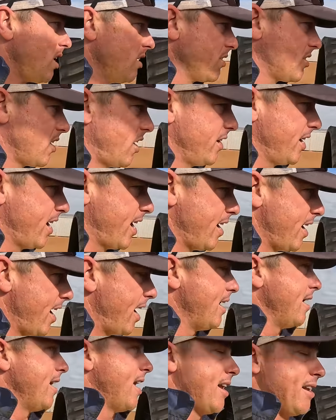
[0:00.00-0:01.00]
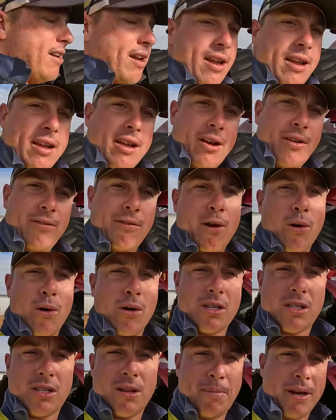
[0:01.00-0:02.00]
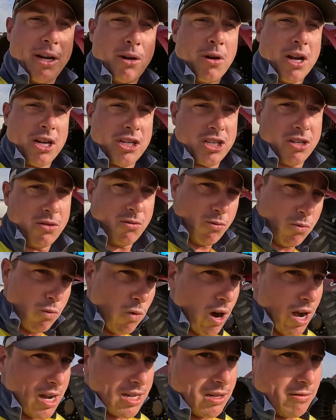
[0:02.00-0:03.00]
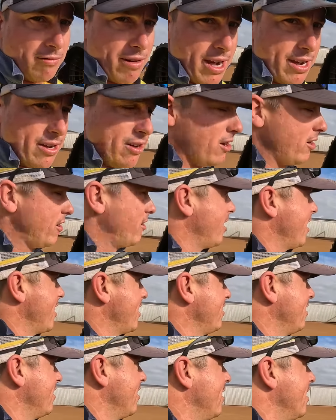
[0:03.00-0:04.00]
so yeah, and then of course the big question, why is it red not green?